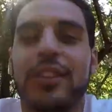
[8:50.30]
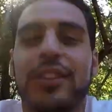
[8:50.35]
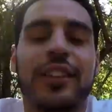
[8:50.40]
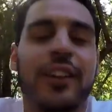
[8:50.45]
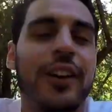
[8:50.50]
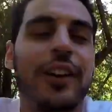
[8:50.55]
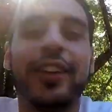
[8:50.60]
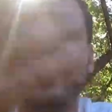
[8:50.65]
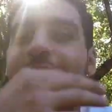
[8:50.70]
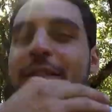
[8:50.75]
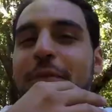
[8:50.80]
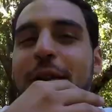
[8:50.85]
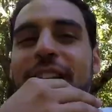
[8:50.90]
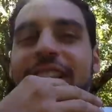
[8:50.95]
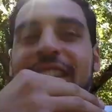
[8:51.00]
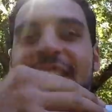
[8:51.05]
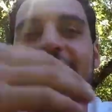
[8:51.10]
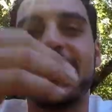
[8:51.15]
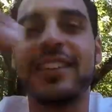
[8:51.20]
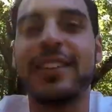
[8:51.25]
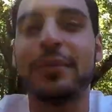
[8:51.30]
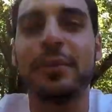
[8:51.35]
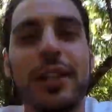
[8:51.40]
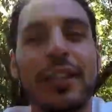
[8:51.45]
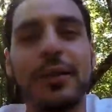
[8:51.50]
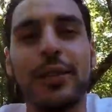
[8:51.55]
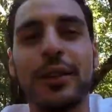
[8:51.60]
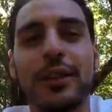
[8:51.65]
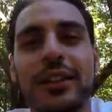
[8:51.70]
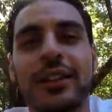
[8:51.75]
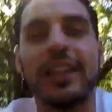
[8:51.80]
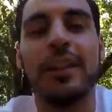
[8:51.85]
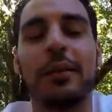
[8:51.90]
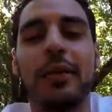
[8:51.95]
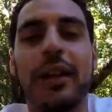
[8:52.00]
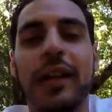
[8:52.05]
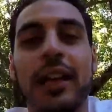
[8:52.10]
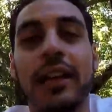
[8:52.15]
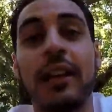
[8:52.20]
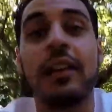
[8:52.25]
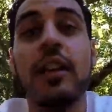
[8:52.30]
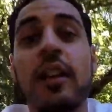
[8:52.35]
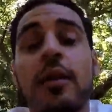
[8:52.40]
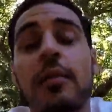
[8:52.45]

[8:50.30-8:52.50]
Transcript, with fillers: sorry about that, something keeps irritating my neck.